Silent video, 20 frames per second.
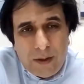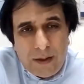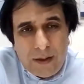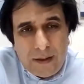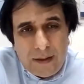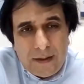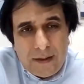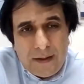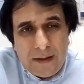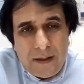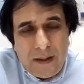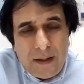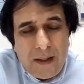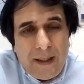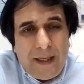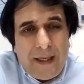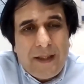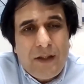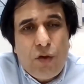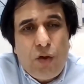but it is
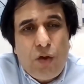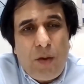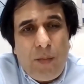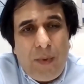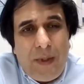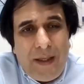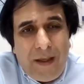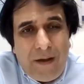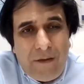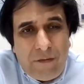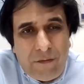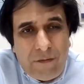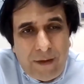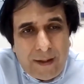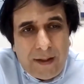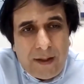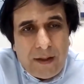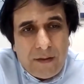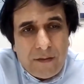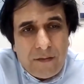extremely
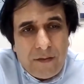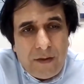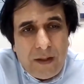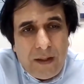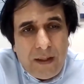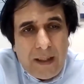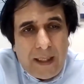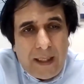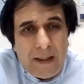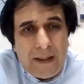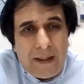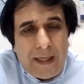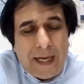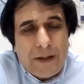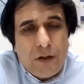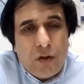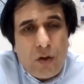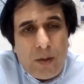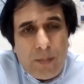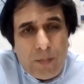effective and it
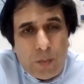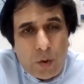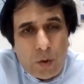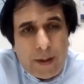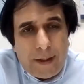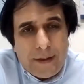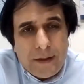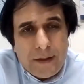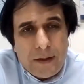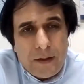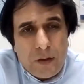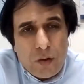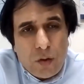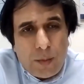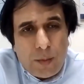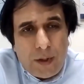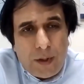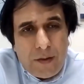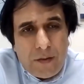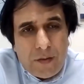actually protects
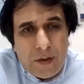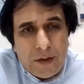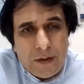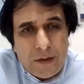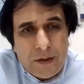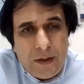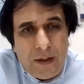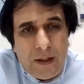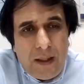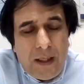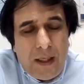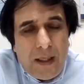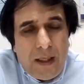consumer interest.